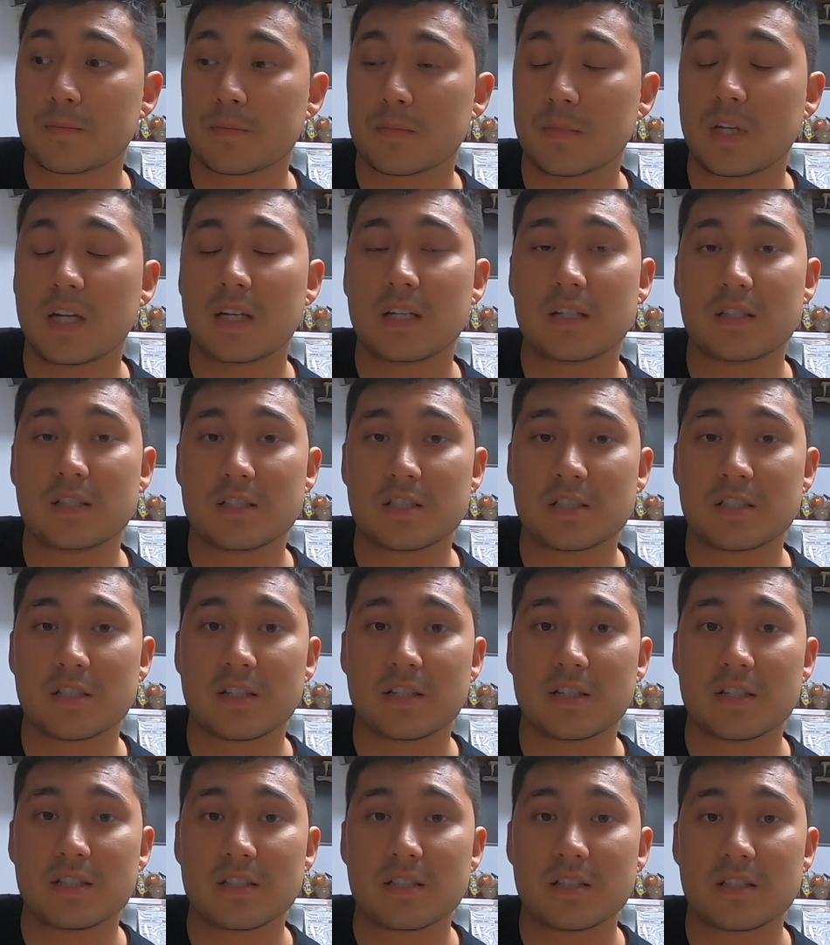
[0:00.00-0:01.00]
not
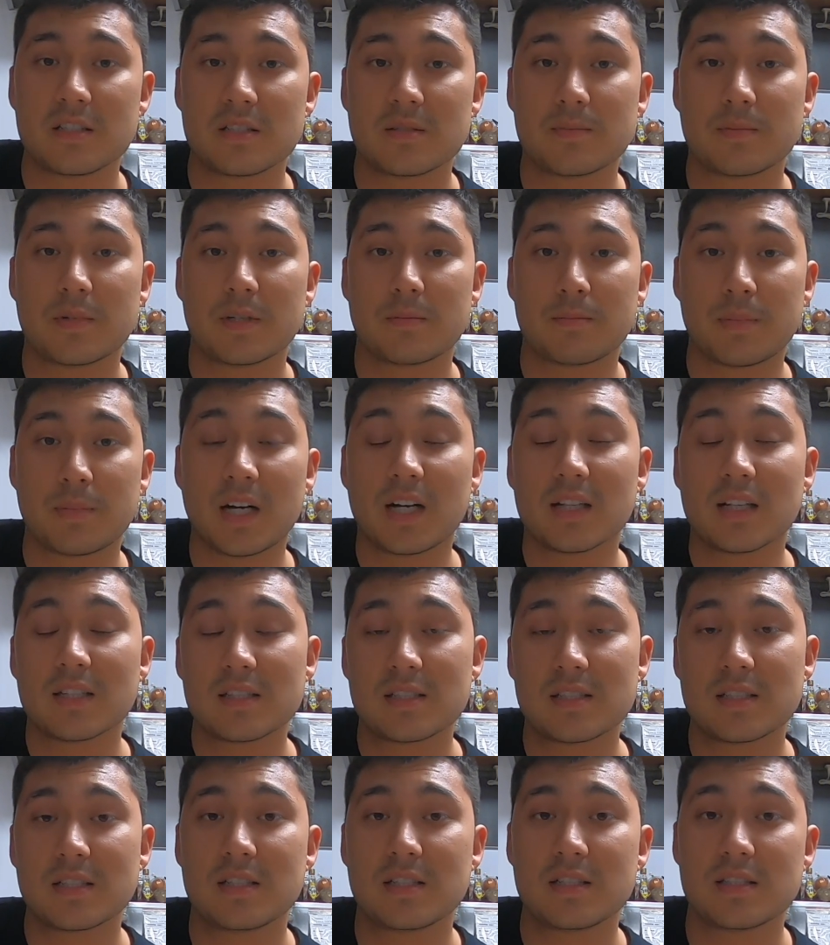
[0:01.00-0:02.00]
insurances, but
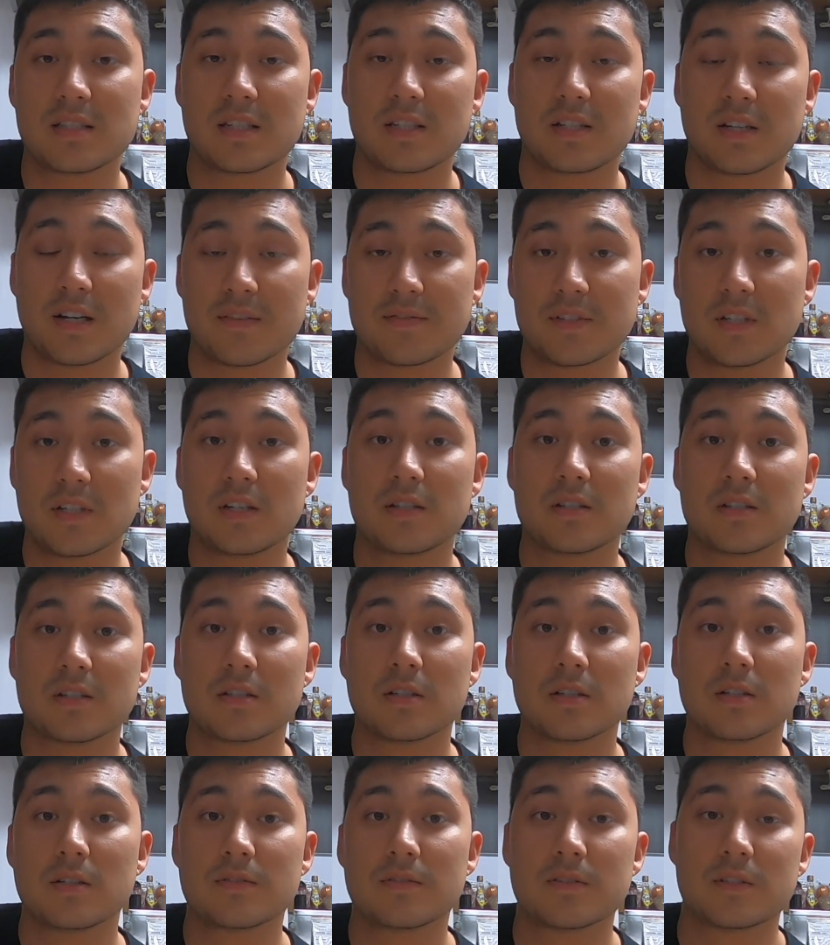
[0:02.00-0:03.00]
policies that you have to
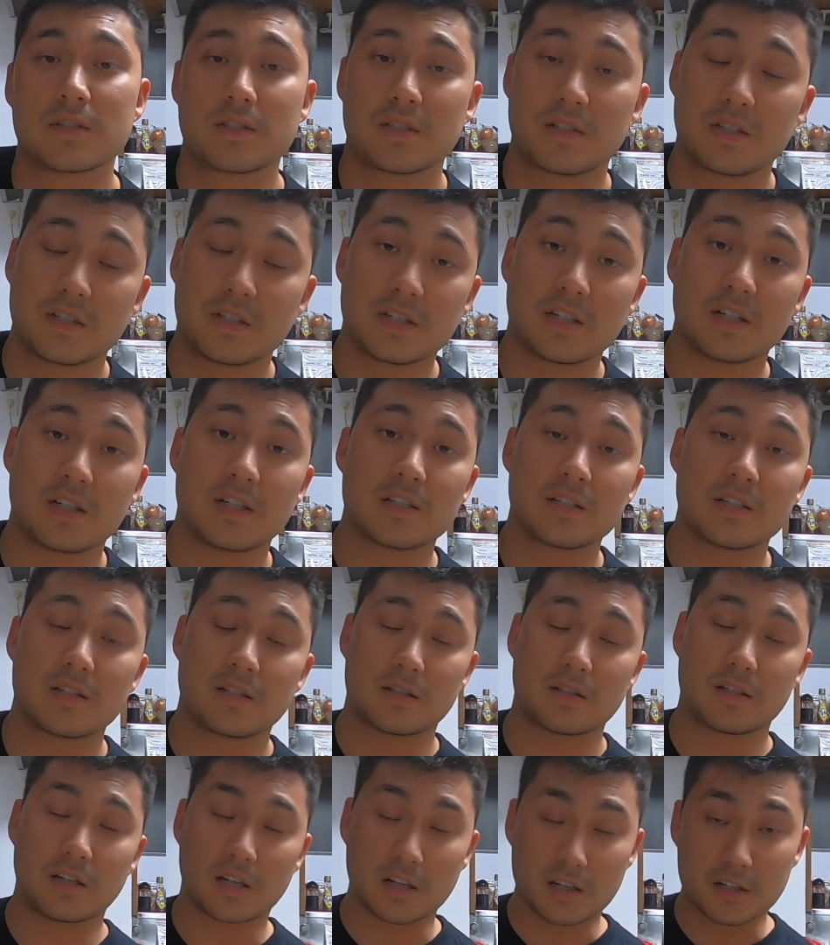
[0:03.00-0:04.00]
undergo for certain
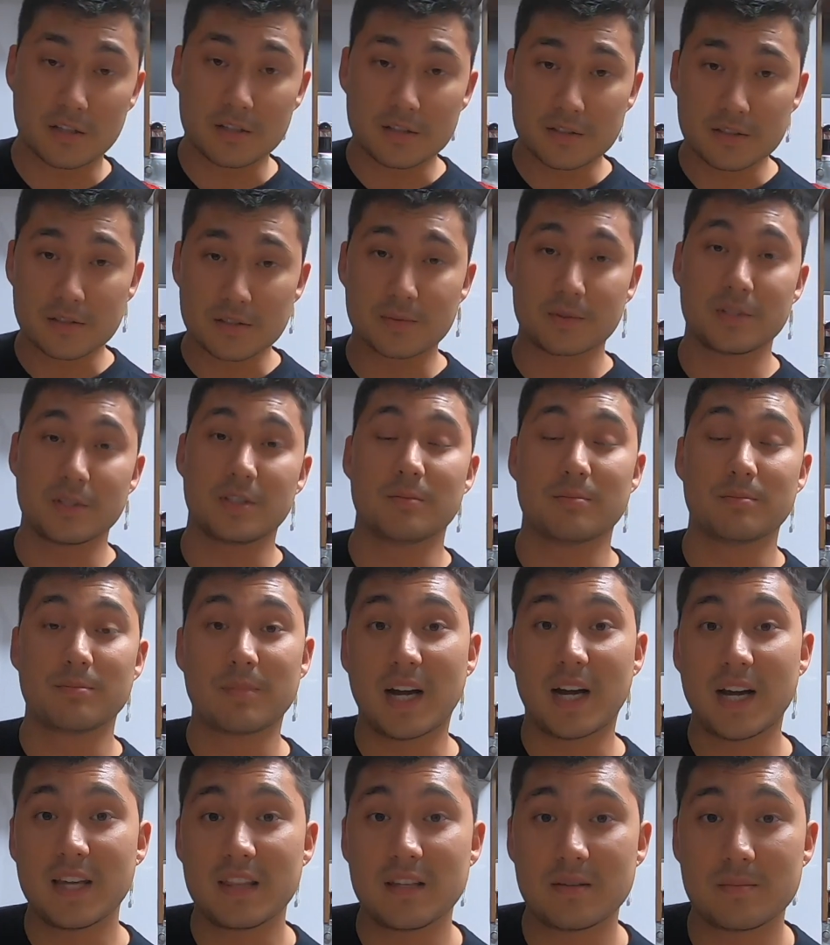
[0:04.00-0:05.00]
cars when you
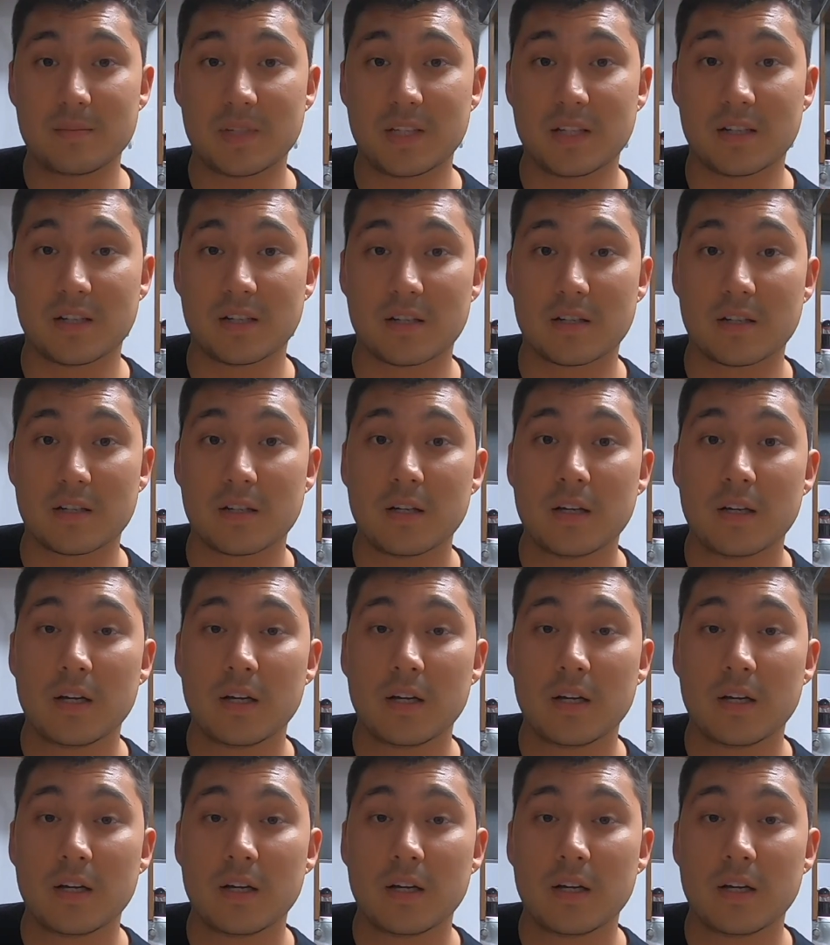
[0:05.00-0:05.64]
buy them here.